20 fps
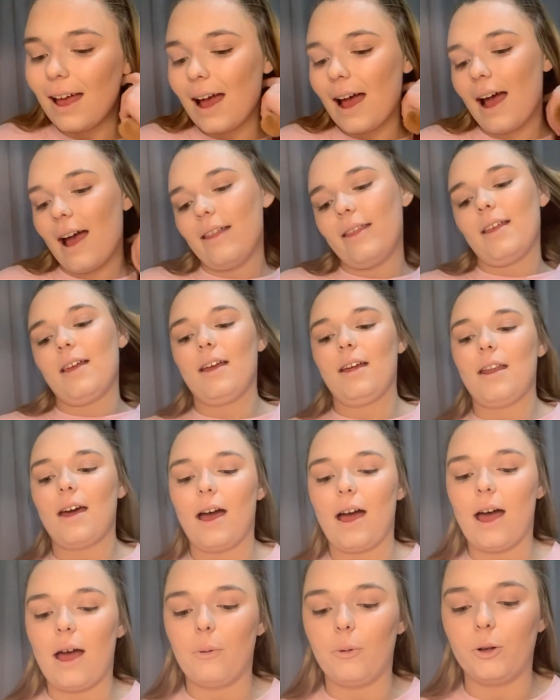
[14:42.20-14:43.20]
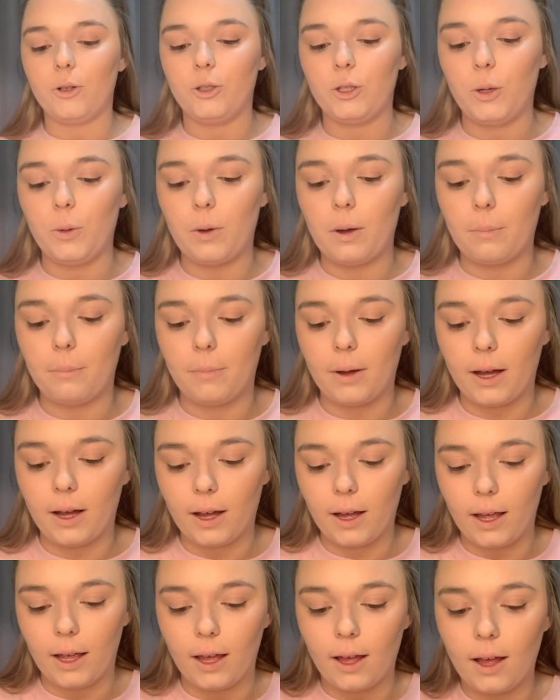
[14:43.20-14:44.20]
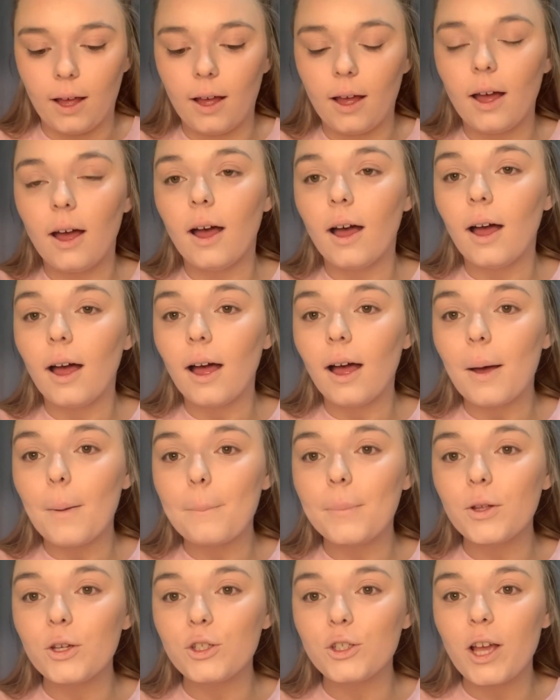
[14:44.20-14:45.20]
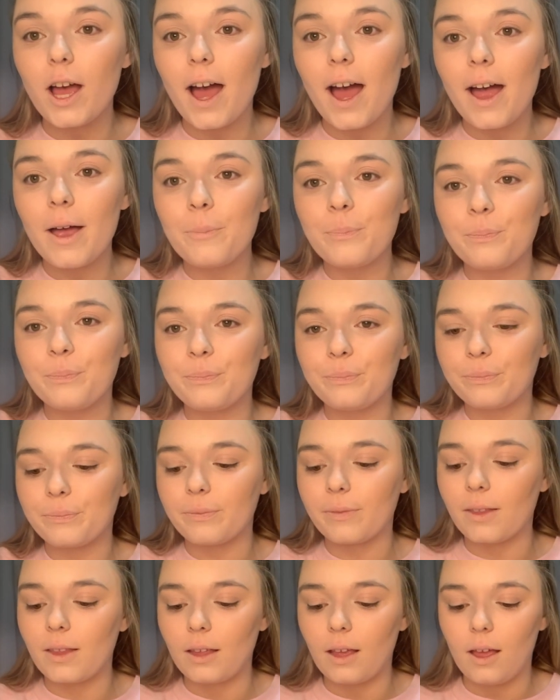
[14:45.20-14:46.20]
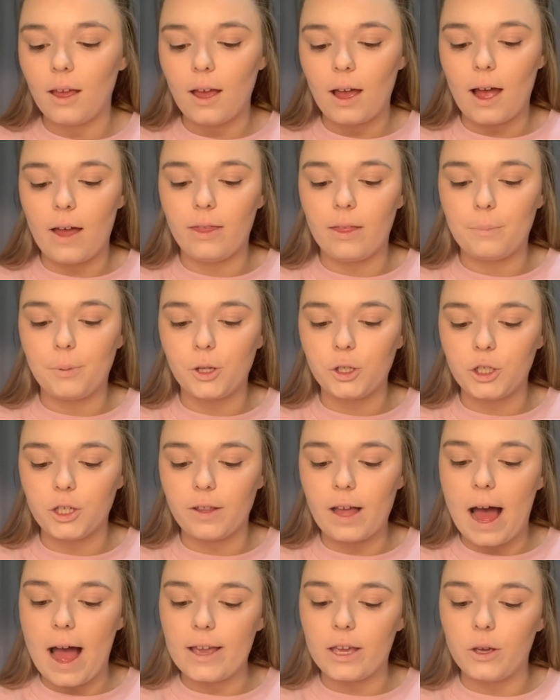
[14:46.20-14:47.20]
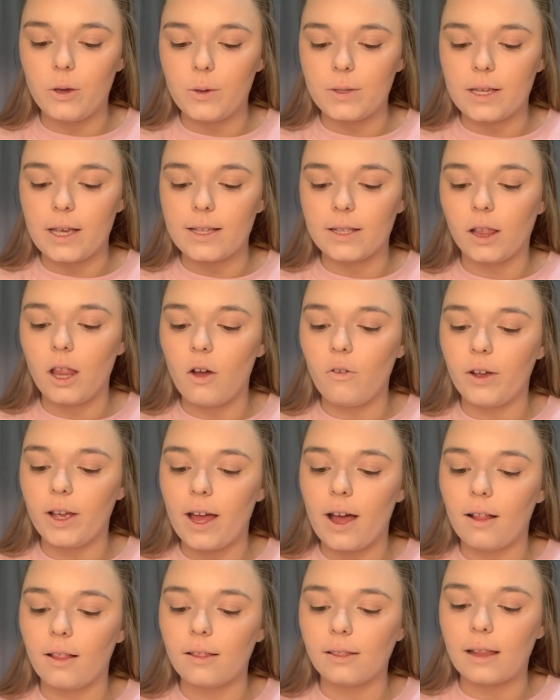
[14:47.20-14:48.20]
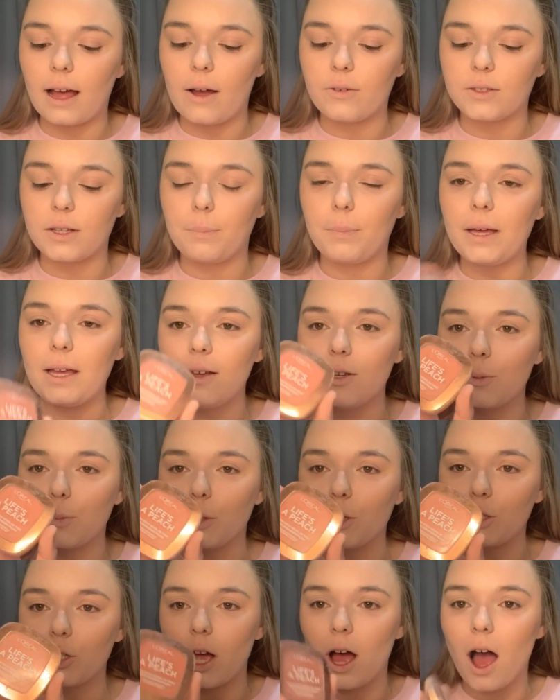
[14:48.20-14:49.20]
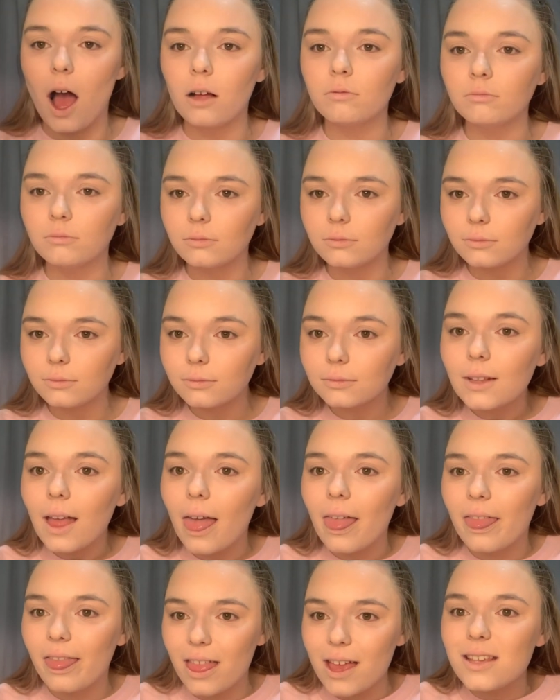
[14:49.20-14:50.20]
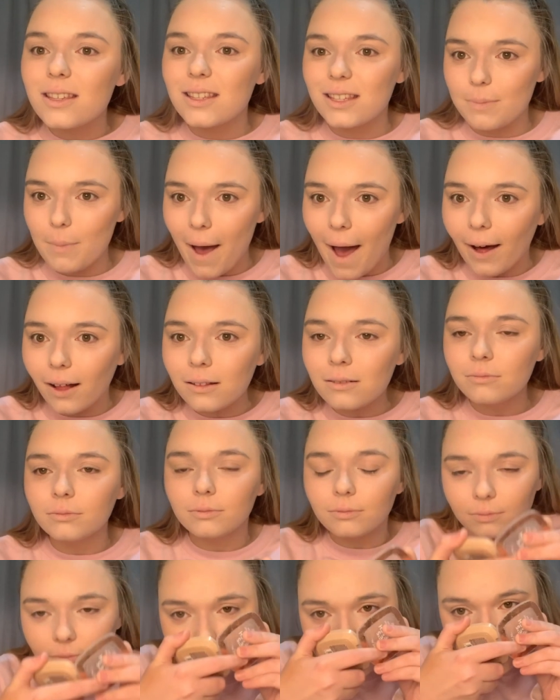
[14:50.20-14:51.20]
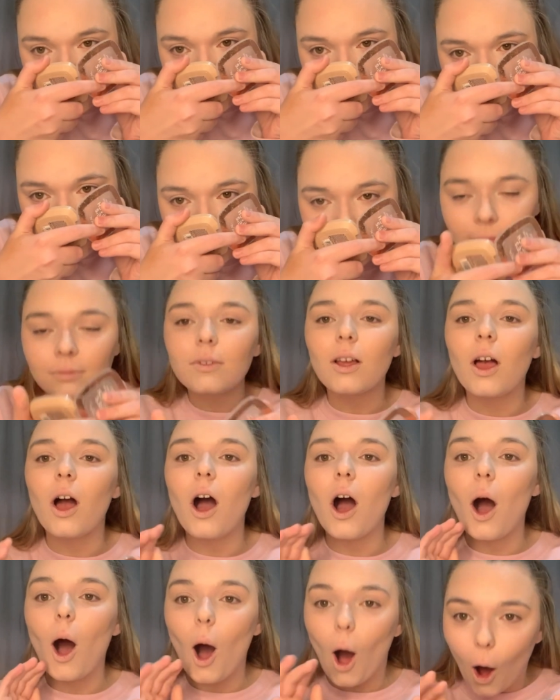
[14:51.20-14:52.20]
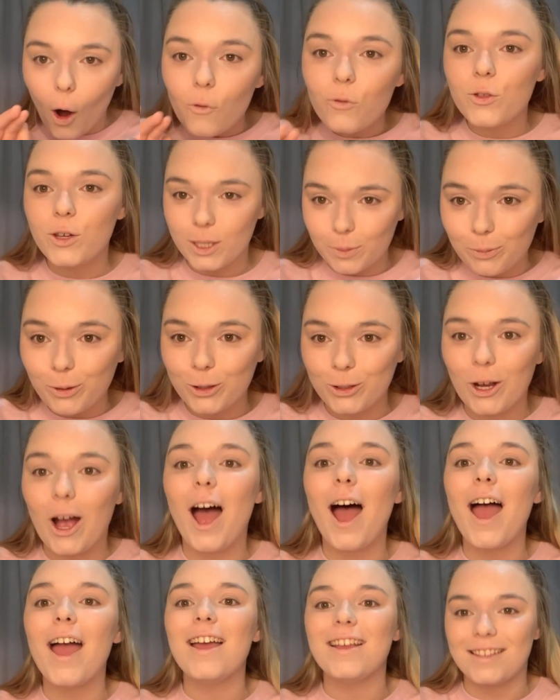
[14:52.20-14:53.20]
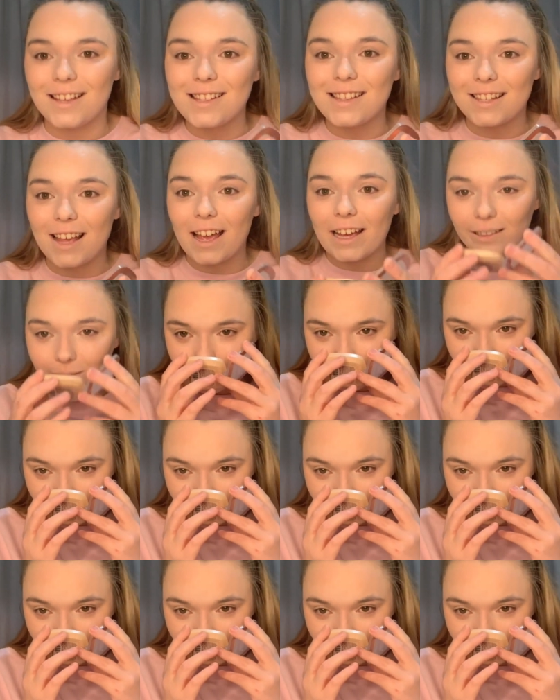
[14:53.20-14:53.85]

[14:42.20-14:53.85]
And then I will do my blusher. And the blusher that I use is L'Oreal Life's a Peach blusher. This smell of this blusher is insane.